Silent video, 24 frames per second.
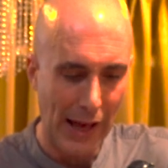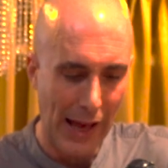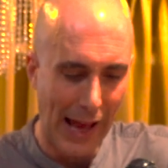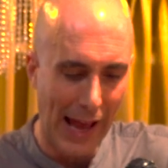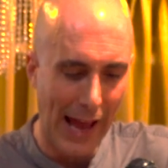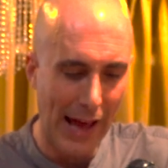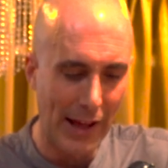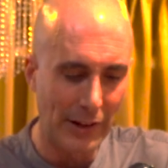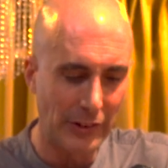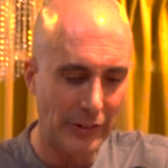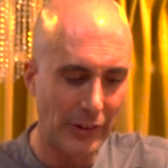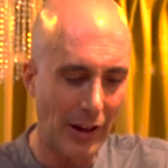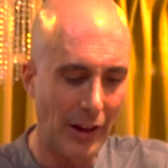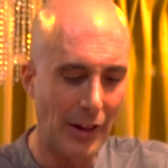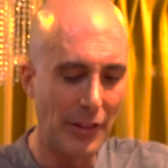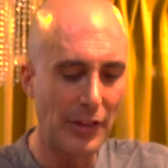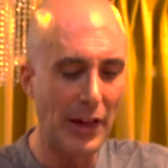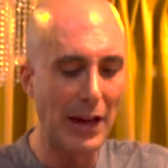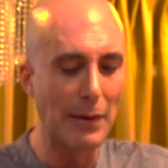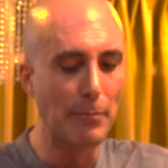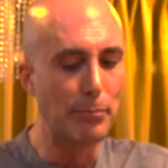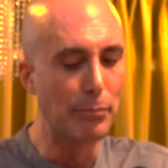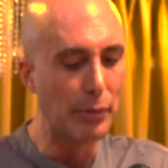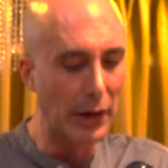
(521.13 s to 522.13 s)
and
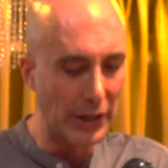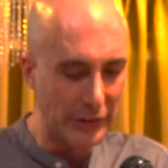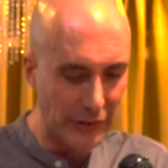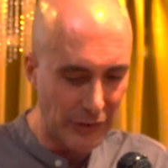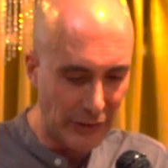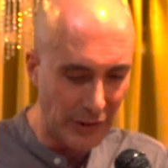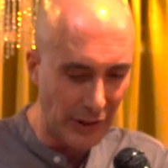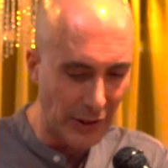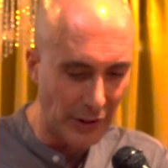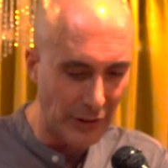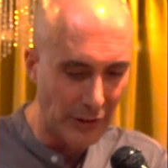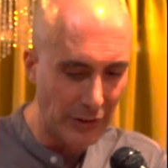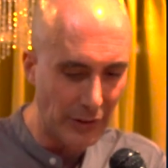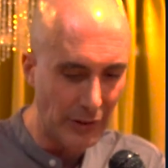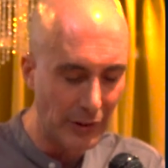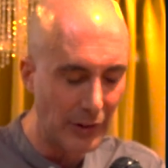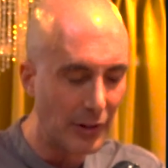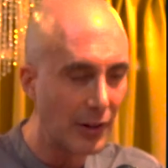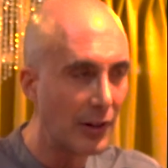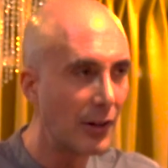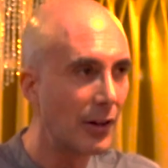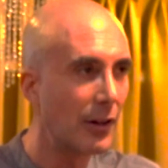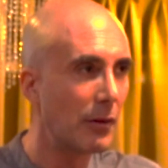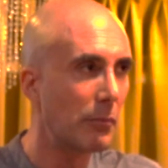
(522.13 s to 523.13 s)
they busted
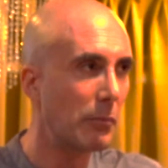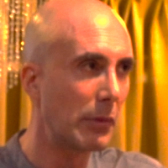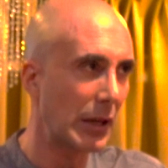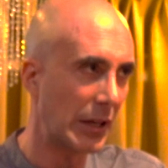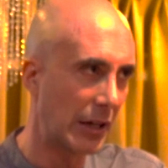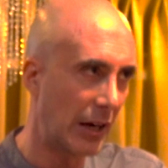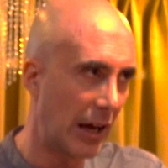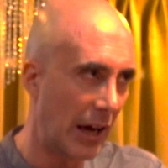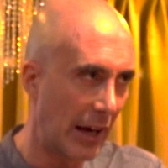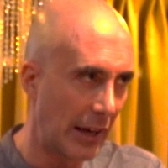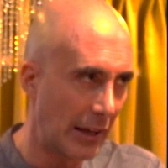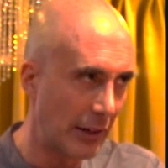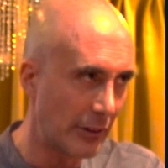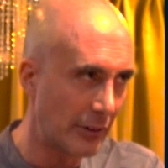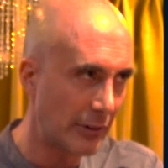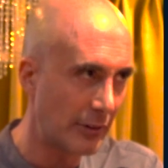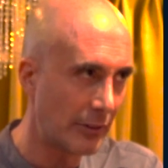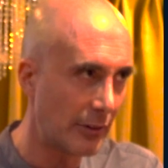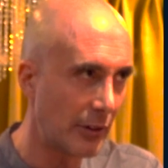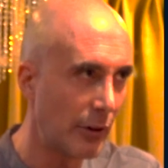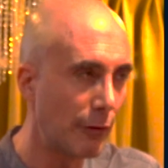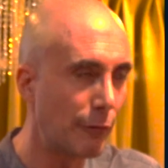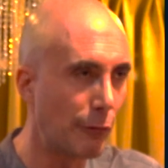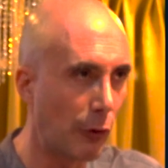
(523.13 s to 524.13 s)

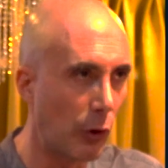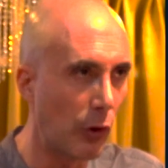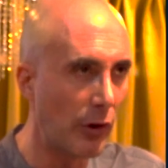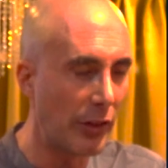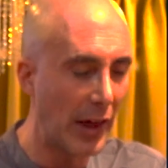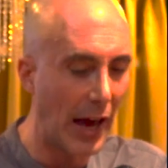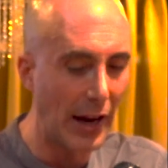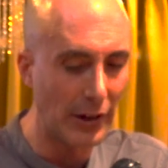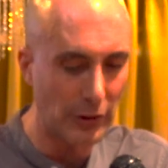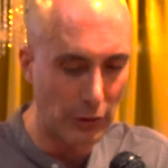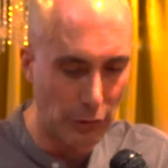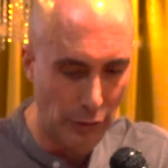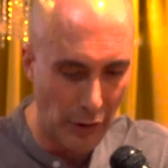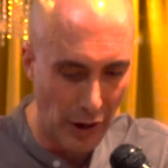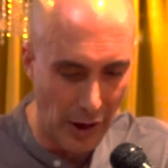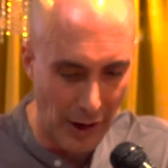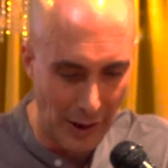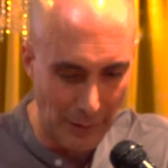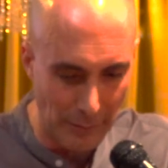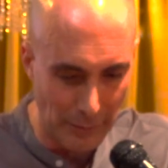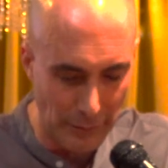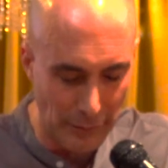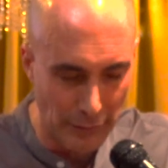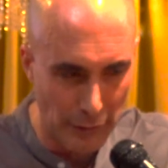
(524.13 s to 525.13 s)
Machias for that
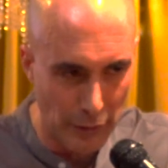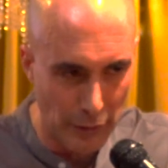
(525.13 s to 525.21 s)
crime.